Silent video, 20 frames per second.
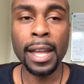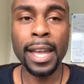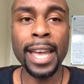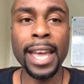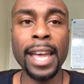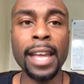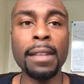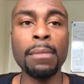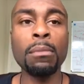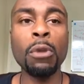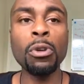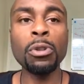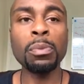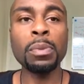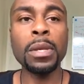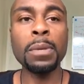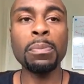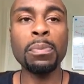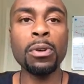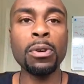and most
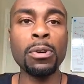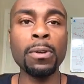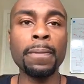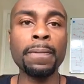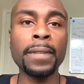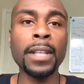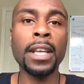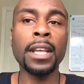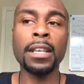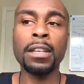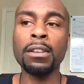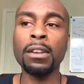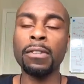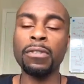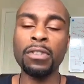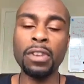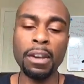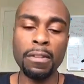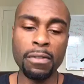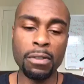people you know
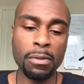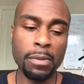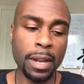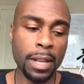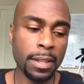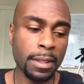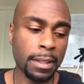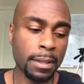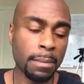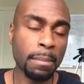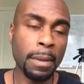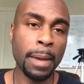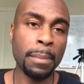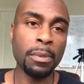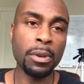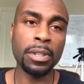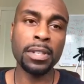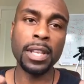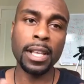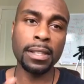if you ever read my
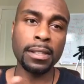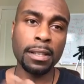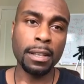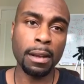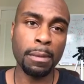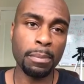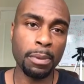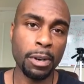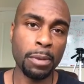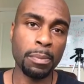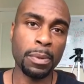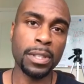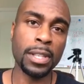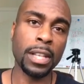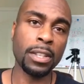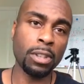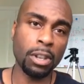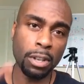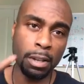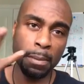book destiny on purpose
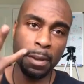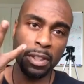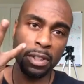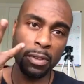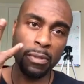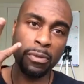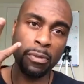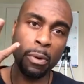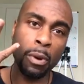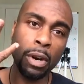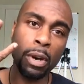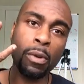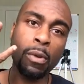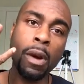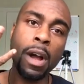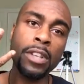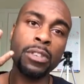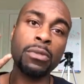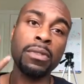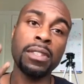i talk about the four
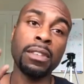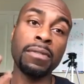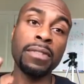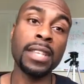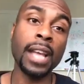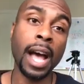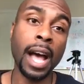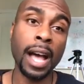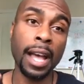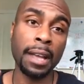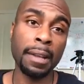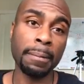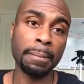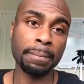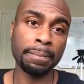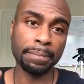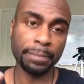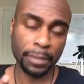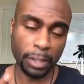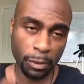quadrants of time
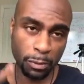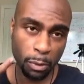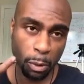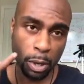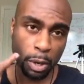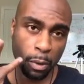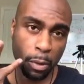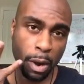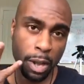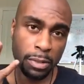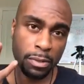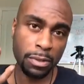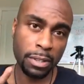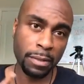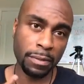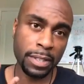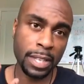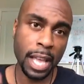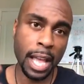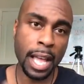the four quadrants
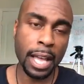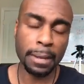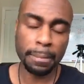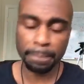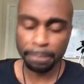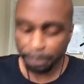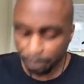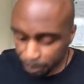of time